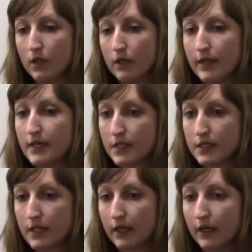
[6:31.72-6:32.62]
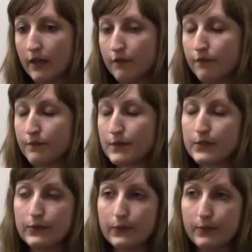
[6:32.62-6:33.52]
necessary
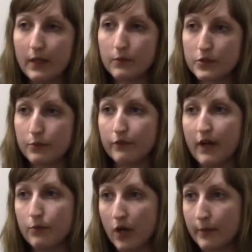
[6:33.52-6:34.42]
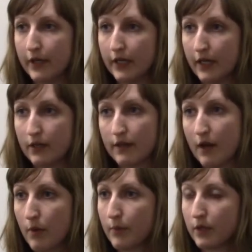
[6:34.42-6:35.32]
to be able to provide primary care to that
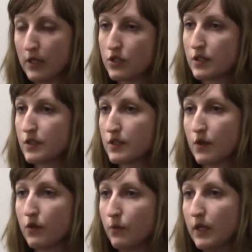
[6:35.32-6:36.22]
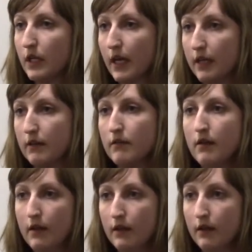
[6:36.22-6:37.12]
population so that we can
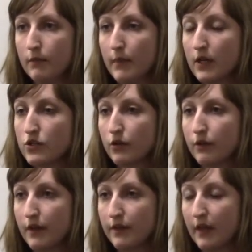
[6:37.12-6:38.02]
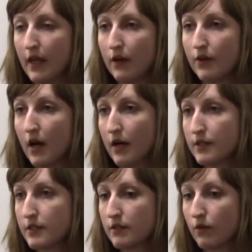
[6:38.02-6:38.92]
make sure that they are
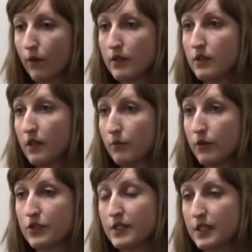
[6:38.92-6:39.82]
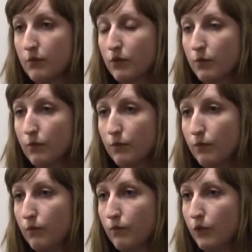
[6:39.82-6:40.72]
not going to the emergency room,
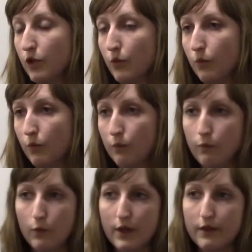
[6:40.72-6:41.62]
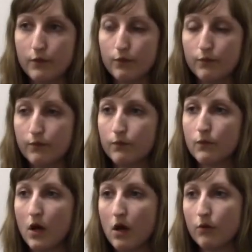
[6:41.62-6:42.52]
with
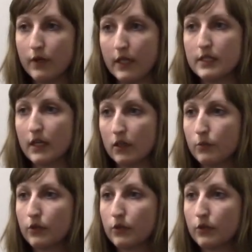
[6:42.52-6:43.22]
really terrible